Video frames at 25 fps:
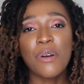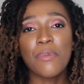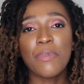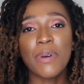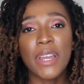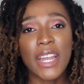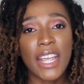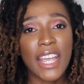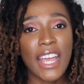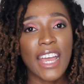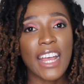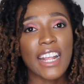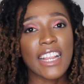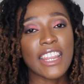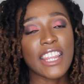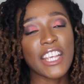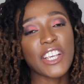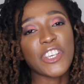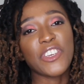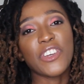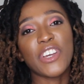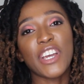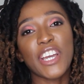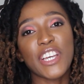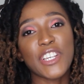But again,
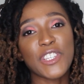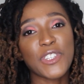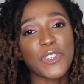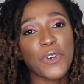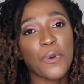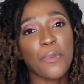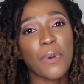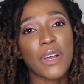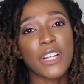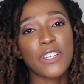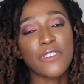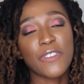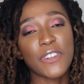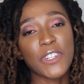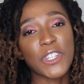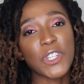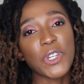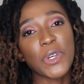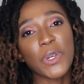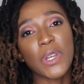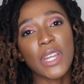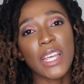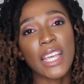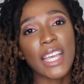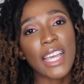thank you guys so much for
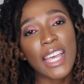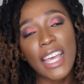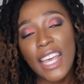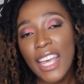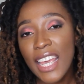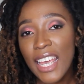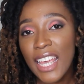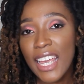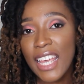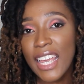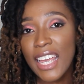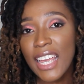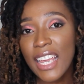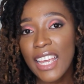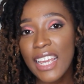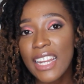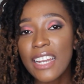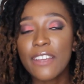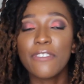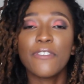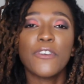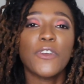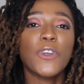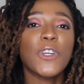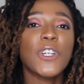tuning in.
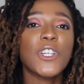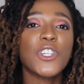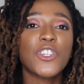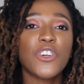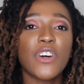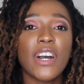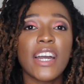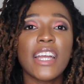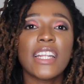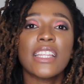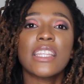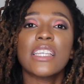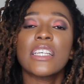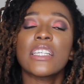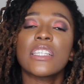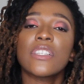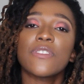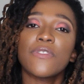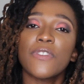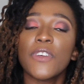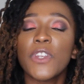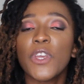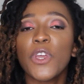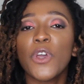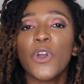If you enjoyed
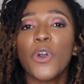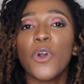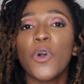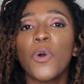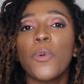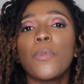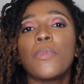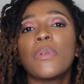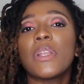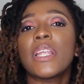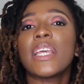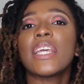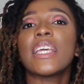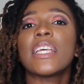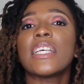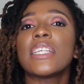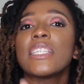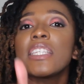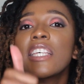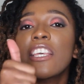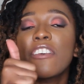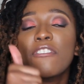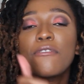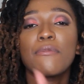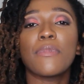this video,
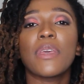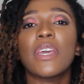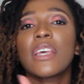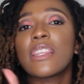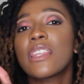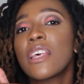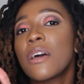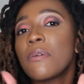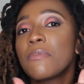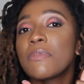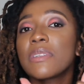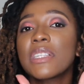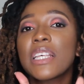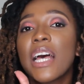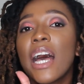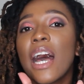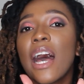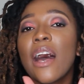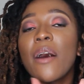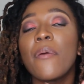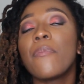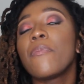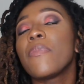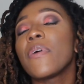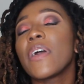please give me a thumbs
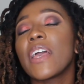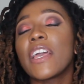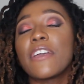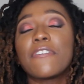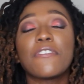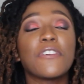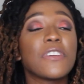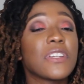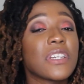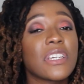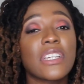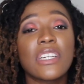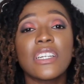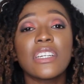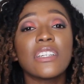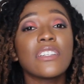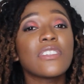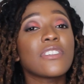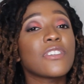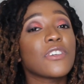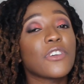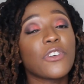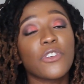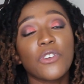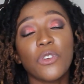up. If you
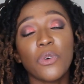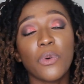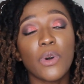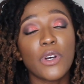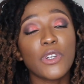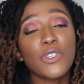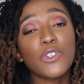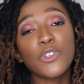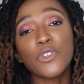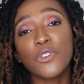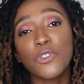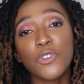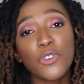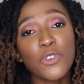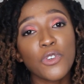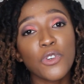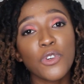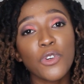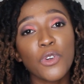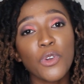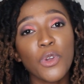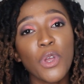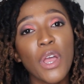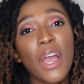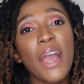didn't, you know what to
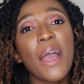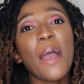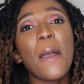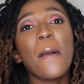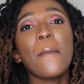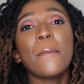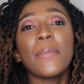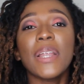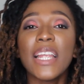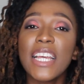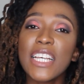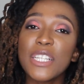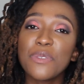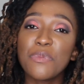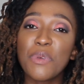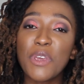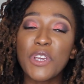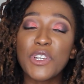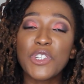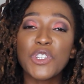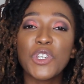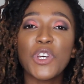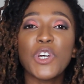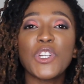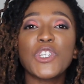do. Please
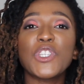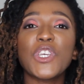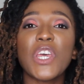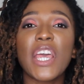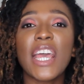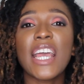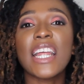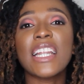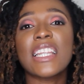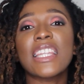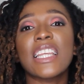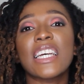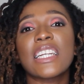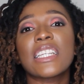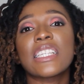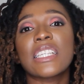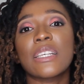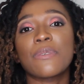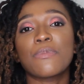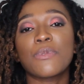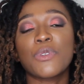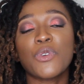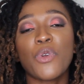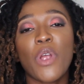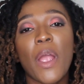make sure to hit that
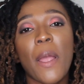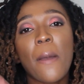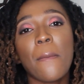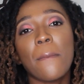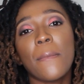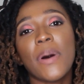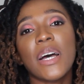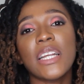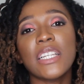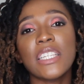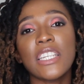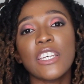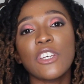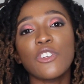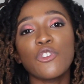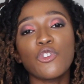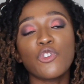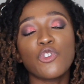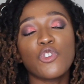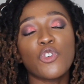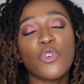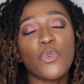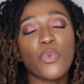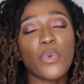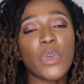subscribe button
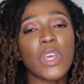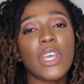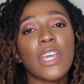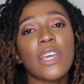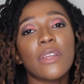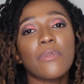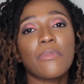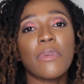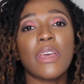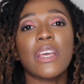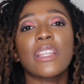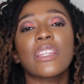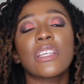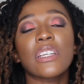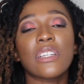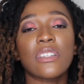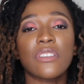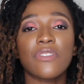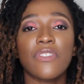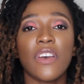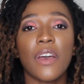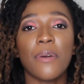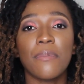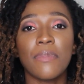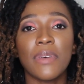so we can make
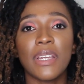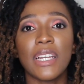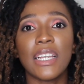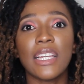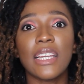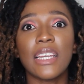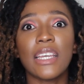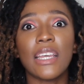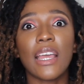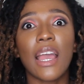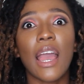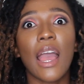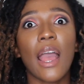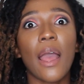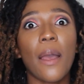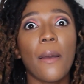this family